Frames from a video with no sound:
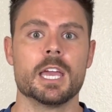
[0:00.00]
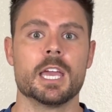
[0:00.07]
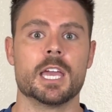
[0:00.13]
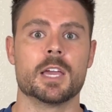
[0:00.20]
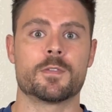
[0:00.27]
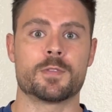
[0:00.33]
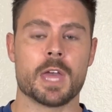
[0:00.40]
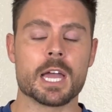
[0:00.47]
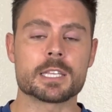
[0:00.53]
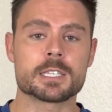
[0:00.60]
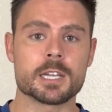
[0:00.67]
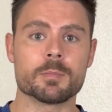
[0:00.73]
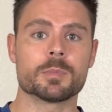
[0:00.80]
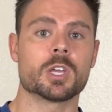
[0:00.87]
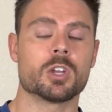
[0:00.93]
If that's
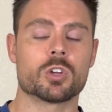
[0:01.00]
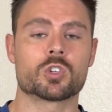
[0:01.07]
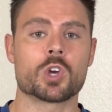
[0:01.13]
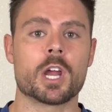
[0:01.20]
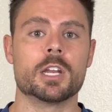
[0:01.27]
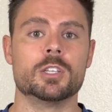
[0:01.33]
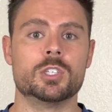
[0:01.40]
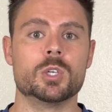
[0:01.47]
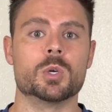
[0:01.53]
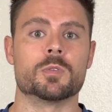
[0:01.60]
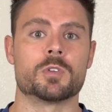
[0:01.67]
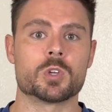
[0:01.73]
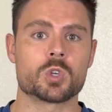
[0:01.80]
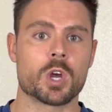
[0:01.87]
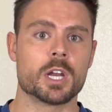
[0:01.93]
something you're trying to do, if
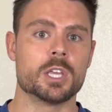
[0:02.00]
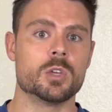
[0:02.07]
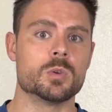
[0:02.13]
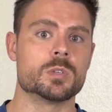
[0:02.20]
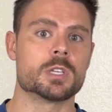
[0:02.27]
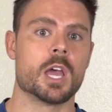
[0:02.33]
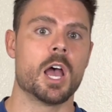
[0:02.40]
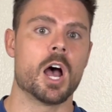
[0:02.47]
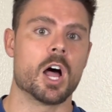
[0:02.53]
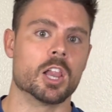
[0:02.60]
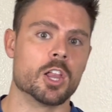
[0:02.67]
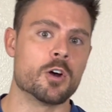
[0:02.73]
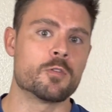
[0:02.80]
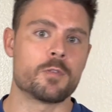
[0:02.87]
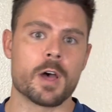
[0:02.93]
you're trying to use a
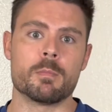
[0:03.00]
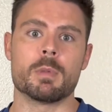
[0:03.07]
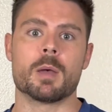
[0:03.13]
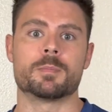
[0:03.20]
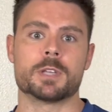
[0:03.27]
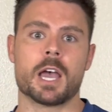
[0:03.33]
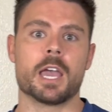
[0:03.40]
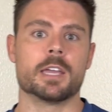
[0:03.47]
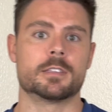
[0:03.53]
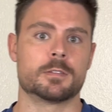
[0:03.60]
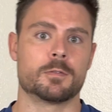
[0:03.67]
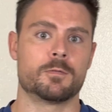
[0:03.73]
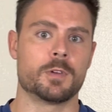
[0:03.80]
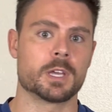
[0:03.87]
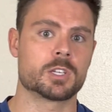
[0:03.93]
low FODMAP diet to
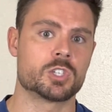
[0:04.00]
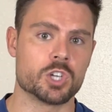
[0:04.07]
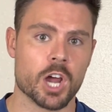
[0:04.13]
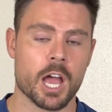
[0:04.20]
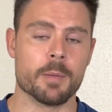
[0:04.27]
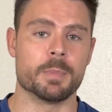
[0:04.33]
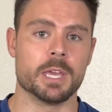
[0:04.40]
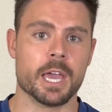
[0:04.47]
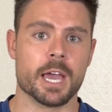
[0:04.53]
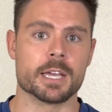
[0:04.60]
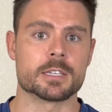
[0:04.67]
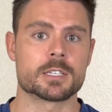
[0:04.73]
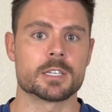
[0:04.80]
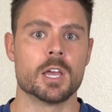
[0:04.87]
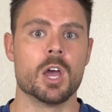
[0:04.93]
fix your
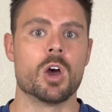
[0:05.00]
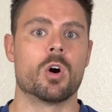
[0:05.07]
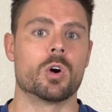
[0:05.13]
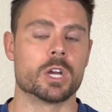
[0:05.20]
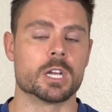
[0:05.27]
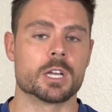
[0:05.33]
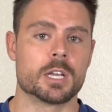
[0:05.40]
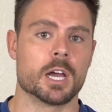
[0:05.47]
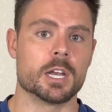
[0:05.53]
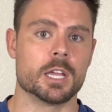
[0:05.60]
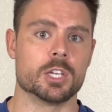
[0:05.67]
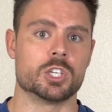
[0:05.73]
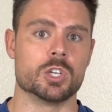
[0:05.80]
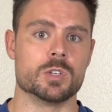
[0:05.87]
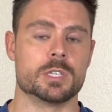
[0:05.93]
IBS or your gut
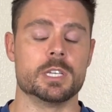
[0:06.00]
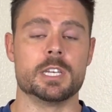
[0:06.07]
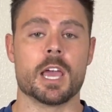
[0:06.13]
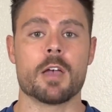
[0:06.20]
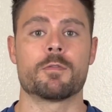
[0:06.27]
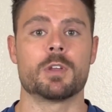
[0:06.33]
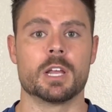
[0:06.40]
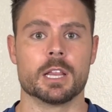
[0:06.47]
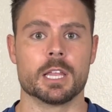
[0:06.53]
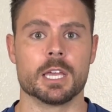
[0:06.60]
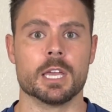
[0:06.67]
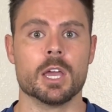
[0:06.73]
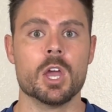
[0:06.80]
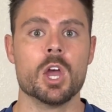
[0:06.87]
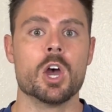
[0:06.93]
issues
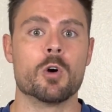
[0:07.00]
indefinitely,